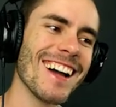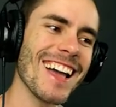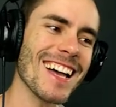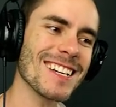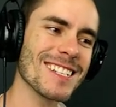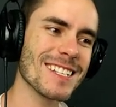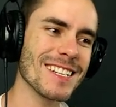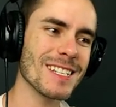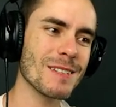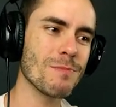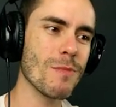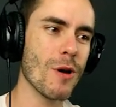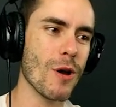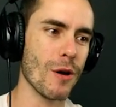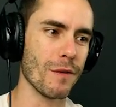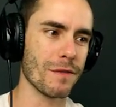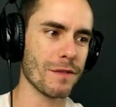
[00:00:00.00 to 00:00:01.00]
How's this
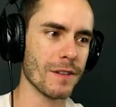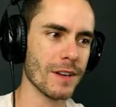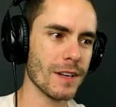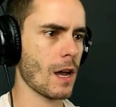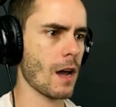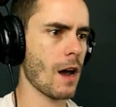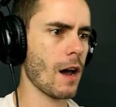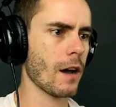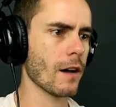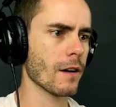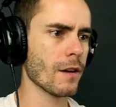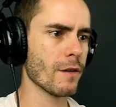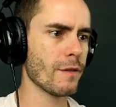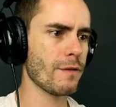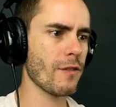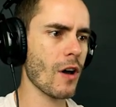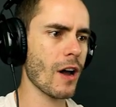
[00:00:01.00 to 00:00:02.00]
move? Ah,
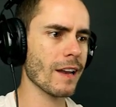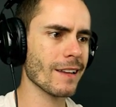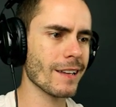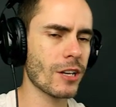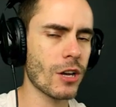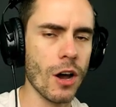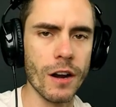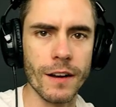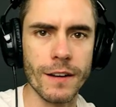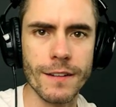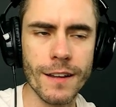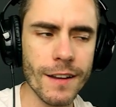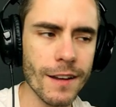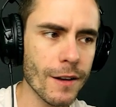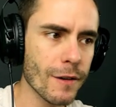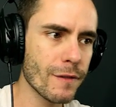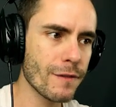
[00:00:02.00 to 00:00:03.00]
oh, finally got it.
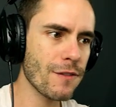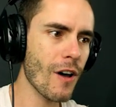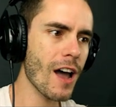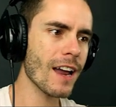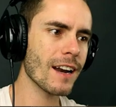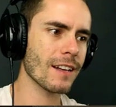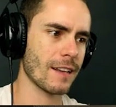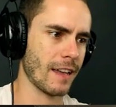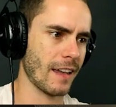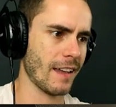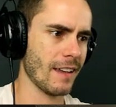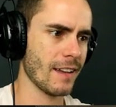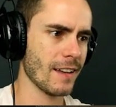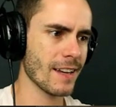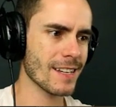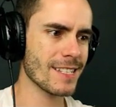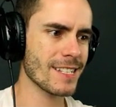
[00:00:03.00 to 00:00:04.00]
Finally!
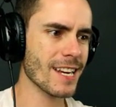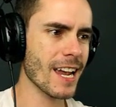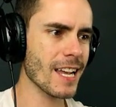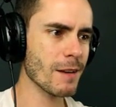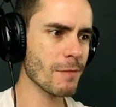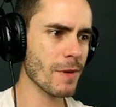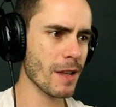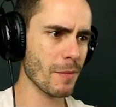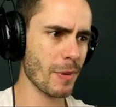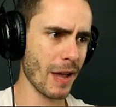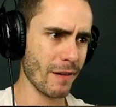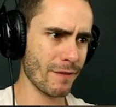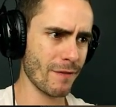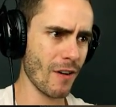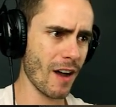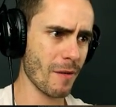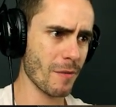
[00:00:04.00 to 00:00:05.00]
It's taking me
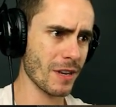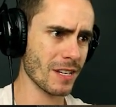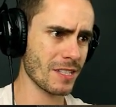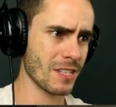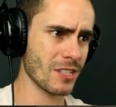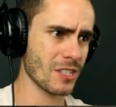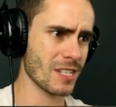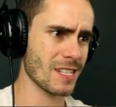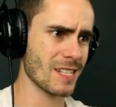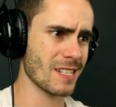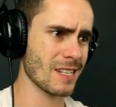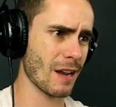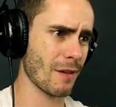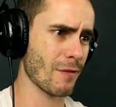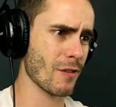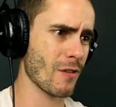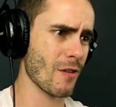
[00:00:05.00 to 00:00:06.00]
about five minutes to just
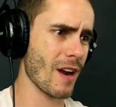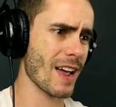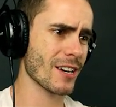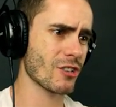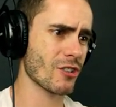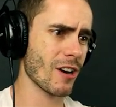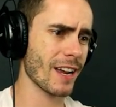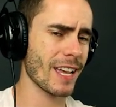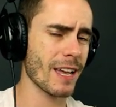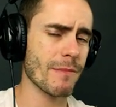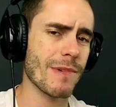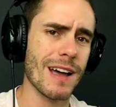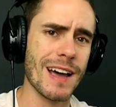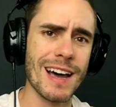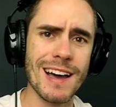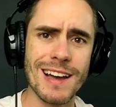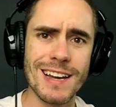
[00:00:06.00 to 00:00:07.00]
stuff it around, try and get
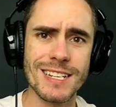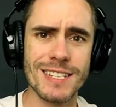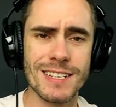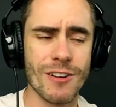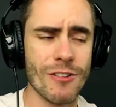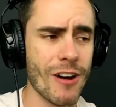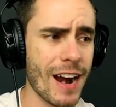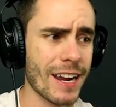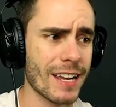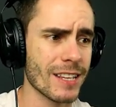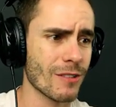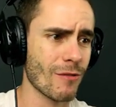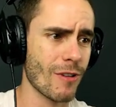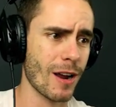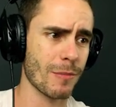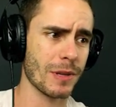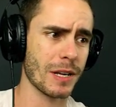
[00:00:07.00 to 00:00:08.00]
my ass crack in
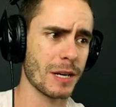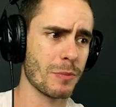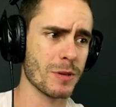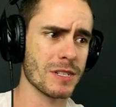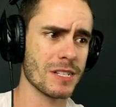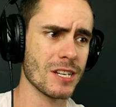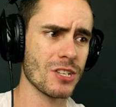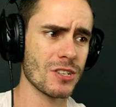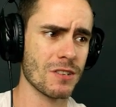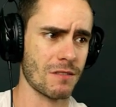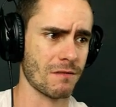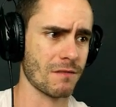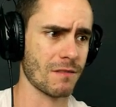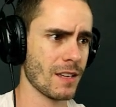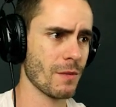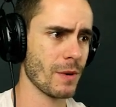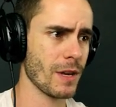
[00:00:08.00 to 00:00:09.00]
the right bloody position.
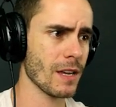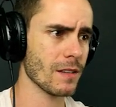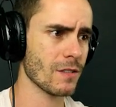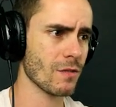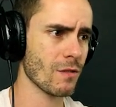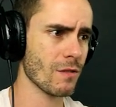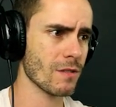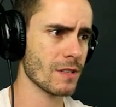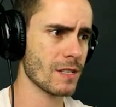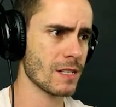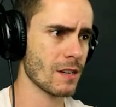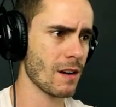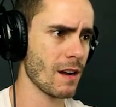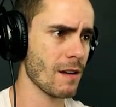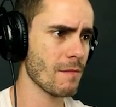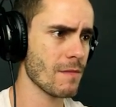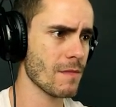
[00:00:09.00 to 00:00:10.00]
Can we get through this
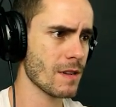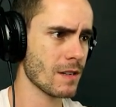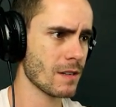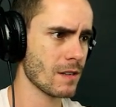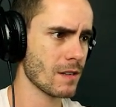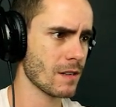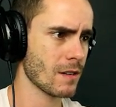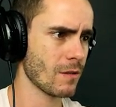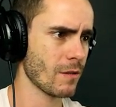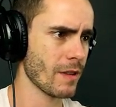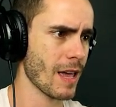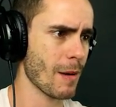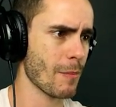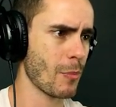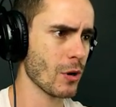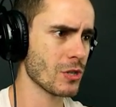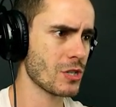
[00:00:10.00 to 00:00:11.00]
time
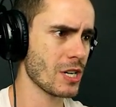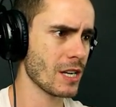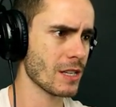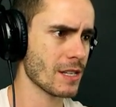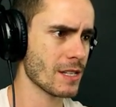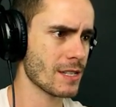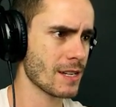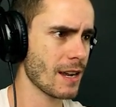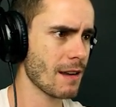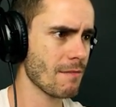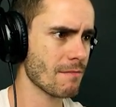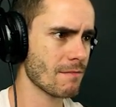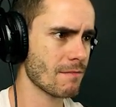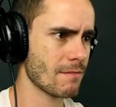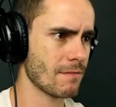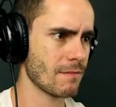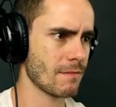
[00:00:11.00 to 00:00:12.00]
without bodging this
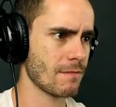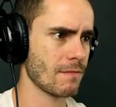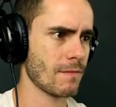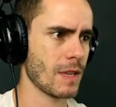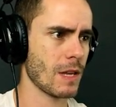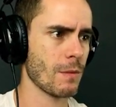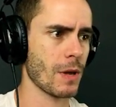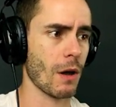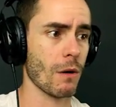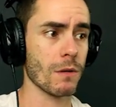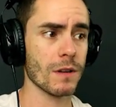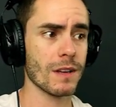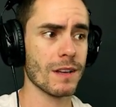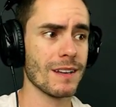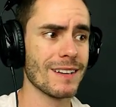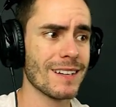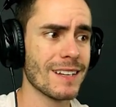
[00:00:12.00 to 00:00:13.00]
up? Here we go.
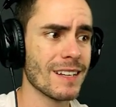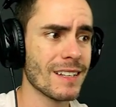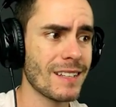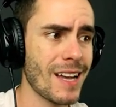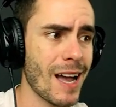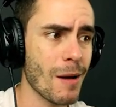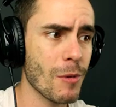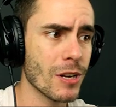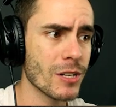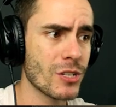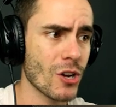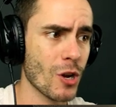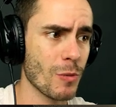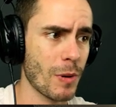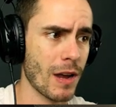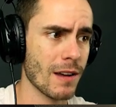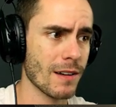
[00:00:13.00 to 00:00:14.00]
Come on,
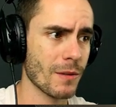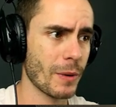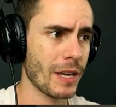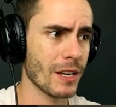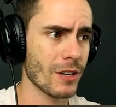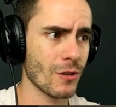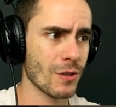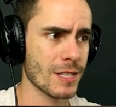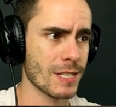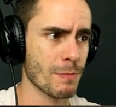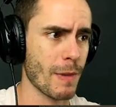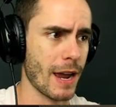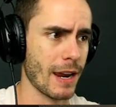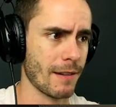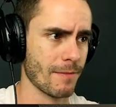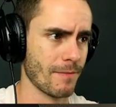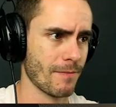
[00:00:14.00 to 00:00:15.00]
Derpa. We can do this,
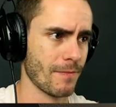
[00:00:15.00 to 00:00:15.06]
mate.